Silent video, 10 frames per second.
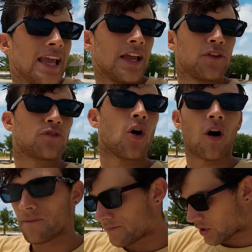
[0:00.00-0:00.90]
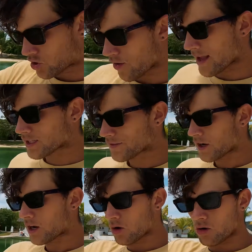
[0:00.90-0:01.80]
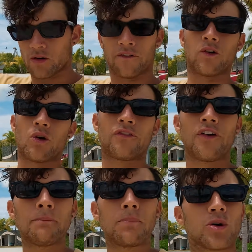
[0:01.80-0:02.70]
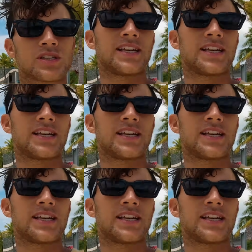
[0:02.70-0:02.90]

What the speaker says: If you've got a transfer or a fun box,